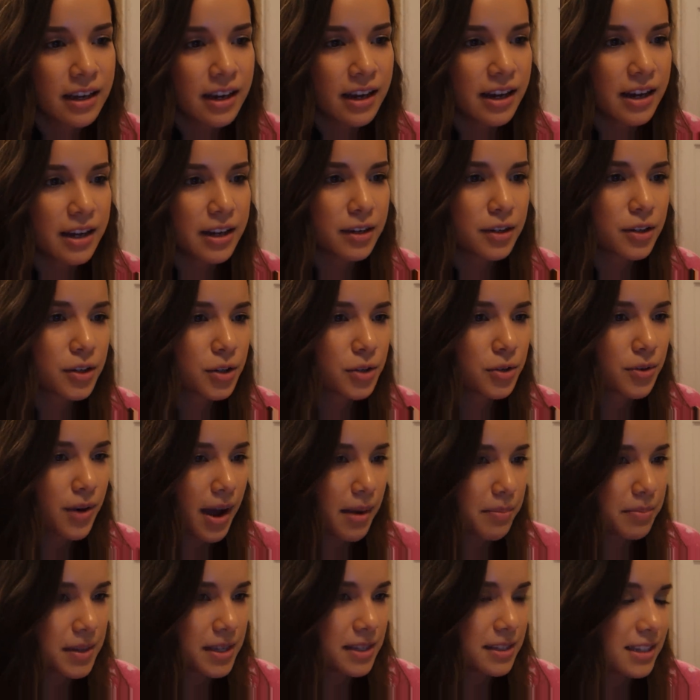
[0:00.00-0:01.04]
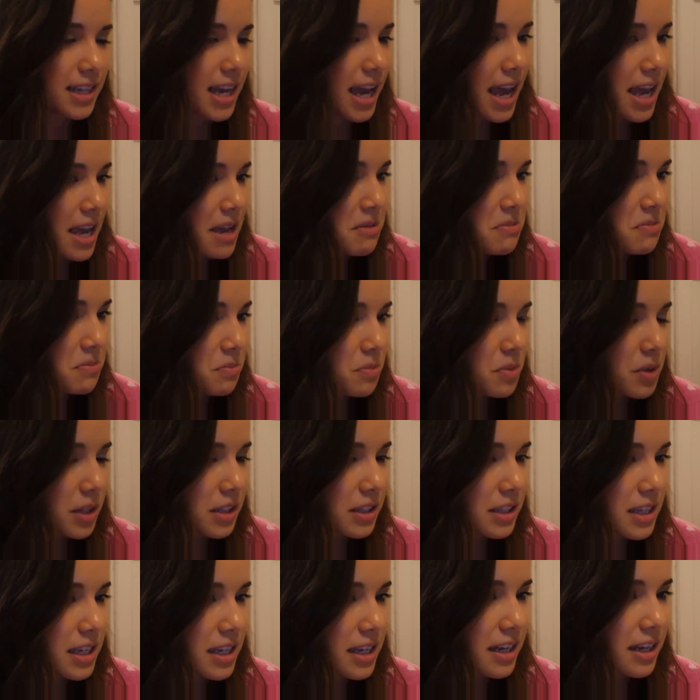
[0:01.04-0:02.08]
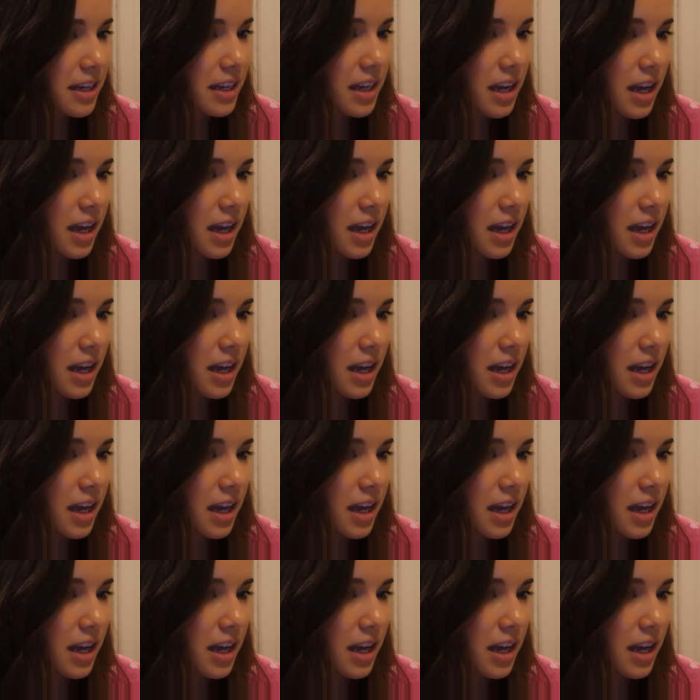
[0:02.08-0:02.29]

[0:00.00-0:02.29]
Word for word: a crappy day, really.